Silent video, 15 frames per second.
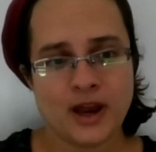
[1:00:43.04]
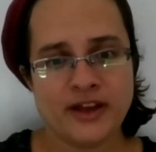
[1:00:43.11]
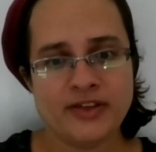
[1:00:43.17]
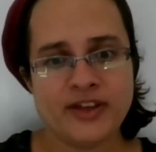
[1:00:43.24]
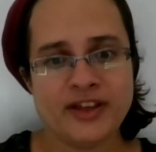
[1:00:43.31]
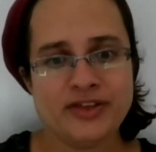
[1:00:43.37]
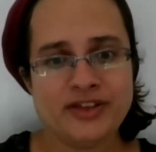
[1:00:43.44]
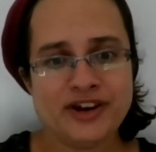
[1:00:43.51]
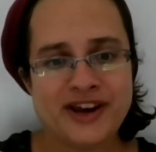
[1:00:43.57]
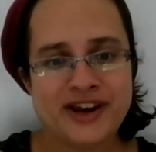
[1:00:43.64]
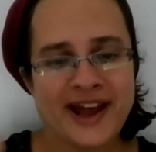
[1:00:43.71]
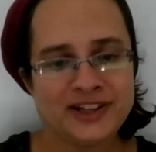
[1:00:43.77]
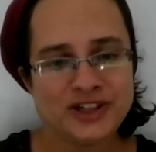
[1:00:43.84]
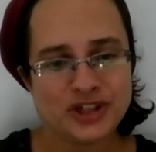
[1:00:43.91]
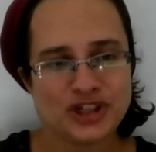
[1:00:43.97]
And then the
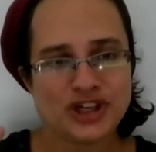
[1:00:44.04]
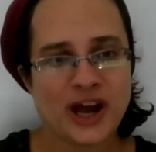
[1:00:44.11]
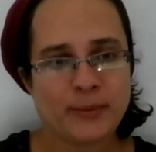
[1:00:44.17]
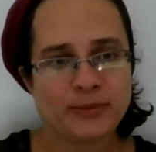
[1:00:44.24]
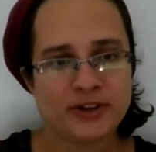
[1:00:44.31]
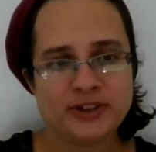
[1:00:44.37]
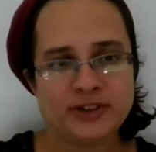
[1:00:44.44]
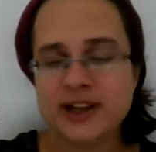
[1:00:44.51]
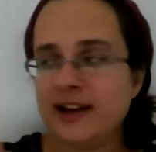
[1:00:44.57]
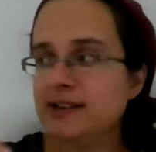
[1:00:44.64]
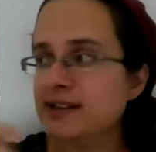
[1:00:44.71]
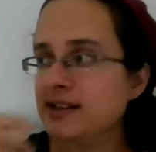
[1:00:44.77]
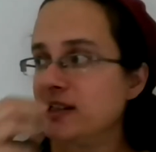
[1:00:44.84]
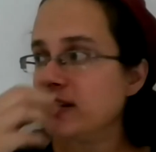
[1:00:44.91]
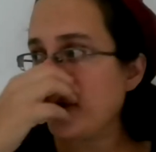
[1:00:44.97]
next chapter tells
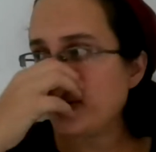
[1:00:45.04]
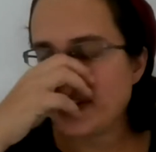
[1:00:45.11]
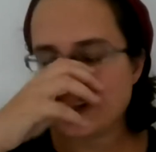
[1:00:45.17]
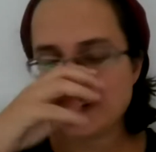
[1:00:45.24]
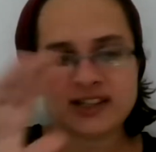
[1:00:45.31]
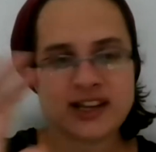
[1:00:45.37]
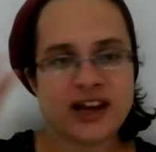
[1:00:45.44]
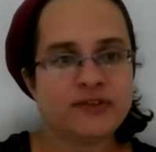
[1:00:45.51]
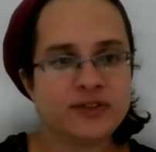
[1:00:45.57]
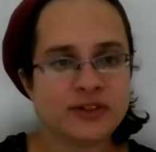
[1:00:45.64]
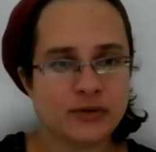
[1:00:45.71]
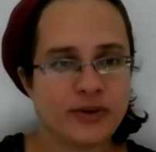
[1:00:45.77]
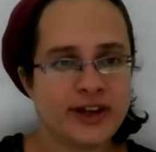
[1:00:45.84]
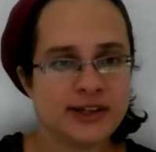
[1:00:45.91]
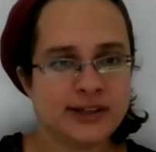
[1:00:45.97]
us about Esav's
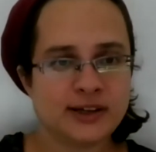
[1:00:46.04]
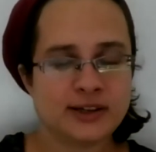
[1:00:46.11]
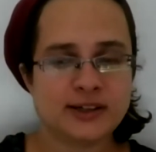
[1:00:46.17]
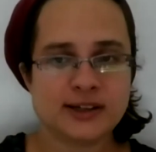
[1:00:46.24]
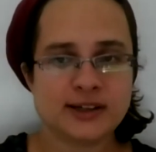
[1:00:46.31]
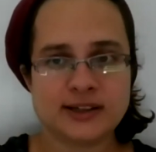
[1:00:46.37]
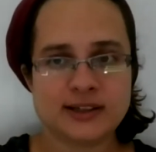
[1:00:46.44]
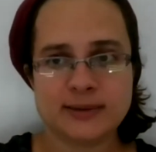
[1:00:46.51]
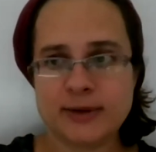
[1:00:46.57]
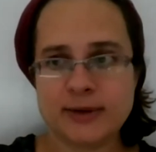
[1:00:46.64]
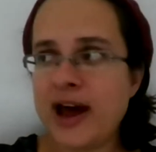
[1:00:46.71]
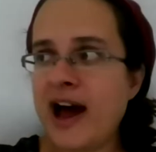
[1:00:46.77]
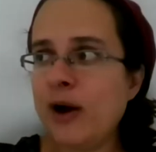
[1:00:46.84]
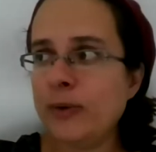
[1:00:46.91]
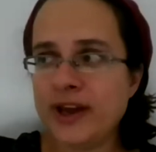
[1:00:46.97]
great success, about
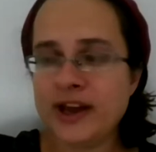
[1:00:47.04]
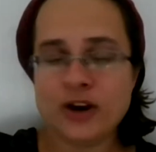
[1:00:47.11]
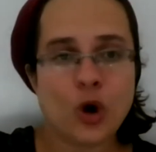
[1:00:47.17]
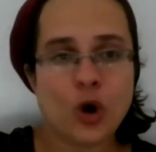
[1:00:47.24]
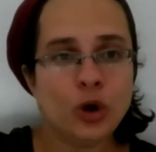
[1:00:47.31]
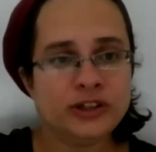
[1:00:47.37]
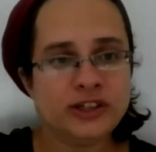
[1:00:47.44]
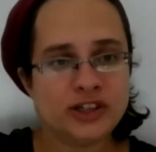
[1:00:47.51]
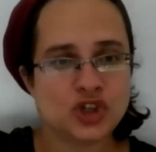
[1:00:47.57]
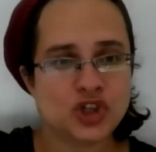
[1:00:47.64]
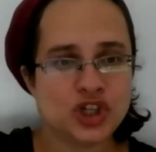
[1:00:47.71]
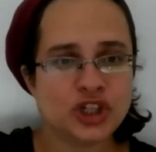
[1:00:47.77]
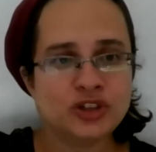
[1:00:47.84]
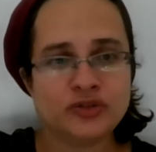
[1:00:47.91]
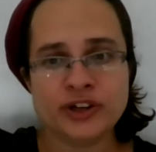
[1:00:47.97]
how he had all these
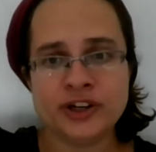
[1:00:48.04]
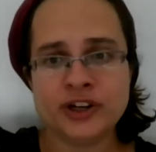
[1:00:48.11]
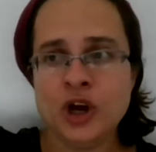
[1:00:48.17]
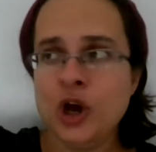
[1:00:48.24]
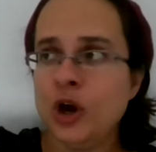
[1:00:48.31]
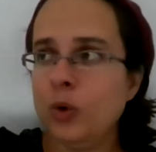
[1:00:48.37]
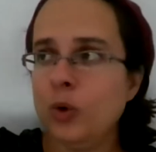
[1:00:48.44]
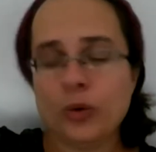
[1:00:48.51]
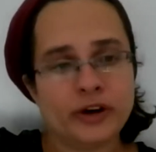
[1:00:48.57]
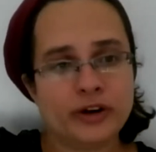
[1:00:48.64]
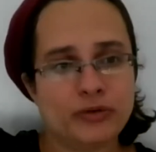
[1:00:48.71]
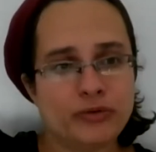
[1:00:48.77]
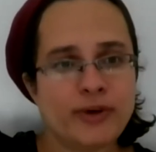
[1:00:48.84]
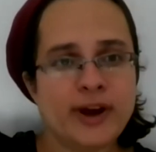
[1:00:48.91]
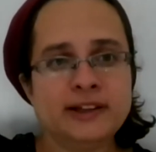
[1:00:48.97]
children who were
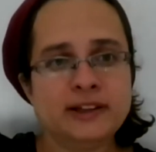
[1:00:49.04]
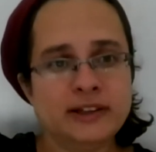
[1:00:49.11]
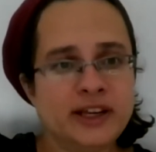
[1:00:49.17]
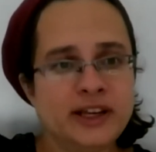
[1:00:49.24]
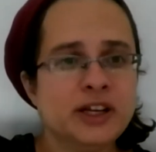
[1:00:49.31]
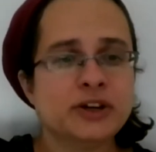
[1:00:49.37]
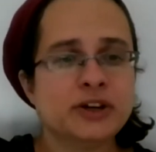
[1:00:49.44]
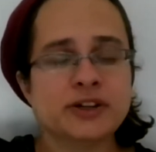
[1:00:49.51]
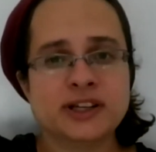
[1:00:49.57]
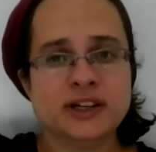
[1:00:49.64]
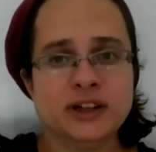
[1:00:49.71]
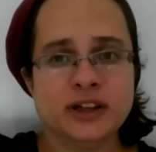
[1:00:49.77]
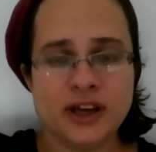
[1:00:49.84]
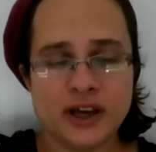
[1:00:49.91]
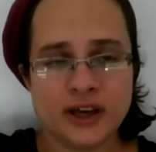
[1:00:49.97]
great leaders
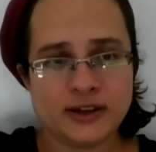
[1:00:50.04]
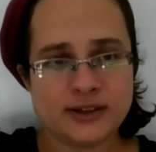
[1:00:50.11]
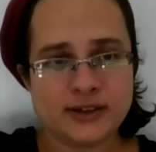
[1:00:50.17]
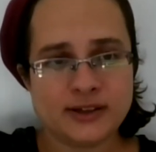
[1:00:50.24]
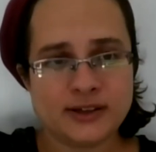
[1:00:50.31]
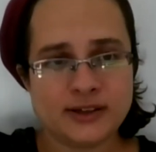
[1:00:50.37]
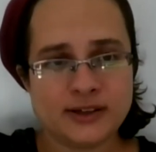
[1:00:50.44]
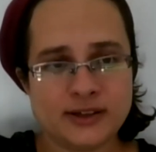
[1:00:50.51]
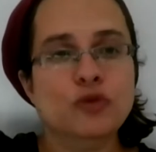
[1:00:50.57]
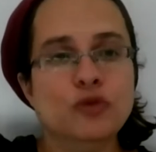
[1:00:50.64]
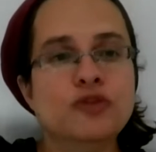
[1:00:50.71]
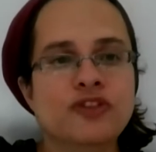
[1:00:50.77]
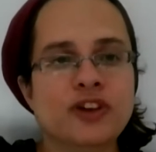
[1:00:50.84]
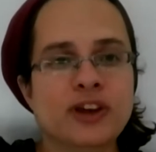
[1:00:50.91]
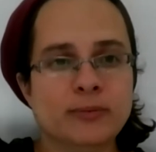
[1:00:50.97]
and kings and
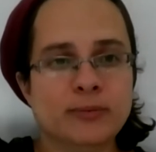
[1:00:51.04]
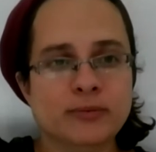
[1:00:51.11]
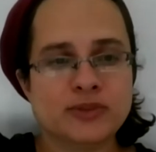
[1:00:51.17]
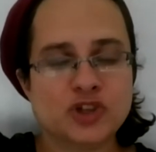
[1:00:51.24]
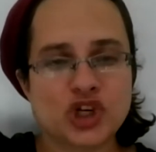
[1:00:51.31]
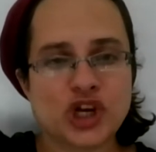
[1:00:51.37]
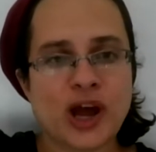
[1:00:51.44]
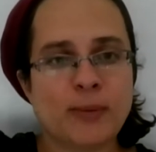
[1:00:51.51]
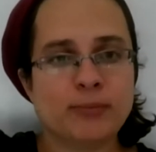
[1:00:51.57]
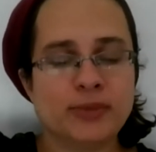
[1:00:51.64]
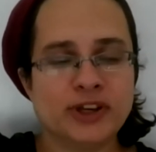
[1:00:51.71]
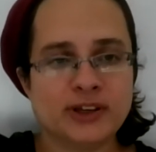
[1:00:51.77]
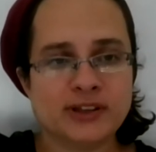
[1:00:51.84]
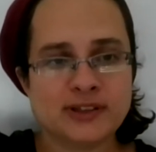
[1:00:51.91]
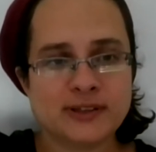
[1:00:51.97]
alufim,
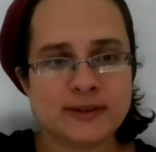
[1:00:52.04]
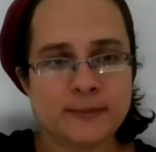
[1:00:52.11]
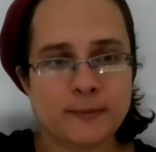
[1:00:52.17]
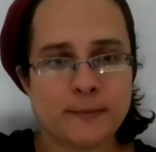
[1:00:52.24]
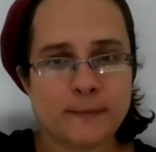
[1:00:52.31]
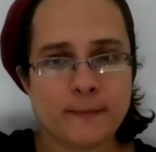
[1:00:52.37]
champions.